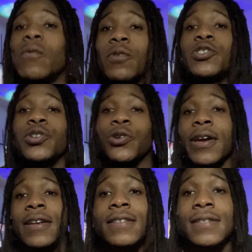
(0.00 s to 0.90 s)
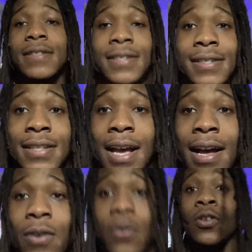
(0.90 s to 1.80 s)
Once you create this
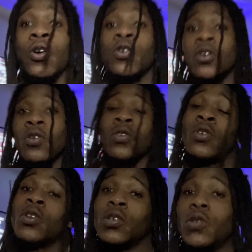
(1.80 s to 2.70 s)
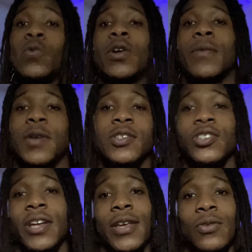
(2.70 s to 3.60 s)
design or logo, you want to make
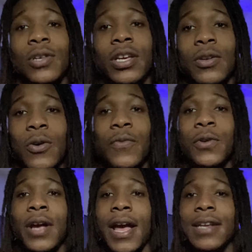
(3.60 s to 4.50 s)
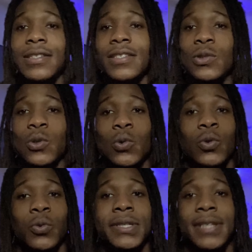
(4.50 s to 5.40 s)
sure that you look it over at least 2 to
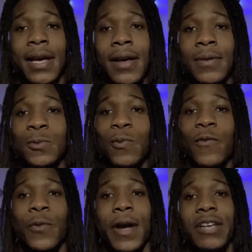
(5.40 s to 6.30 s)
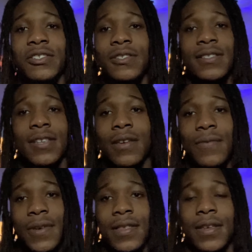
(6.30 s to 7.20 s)
3 times before actually
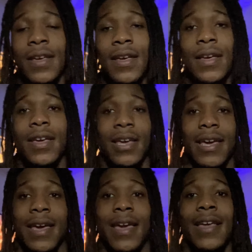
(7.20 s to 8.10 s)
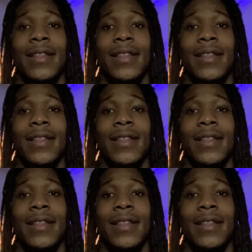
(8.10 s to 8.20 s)
sticking with it.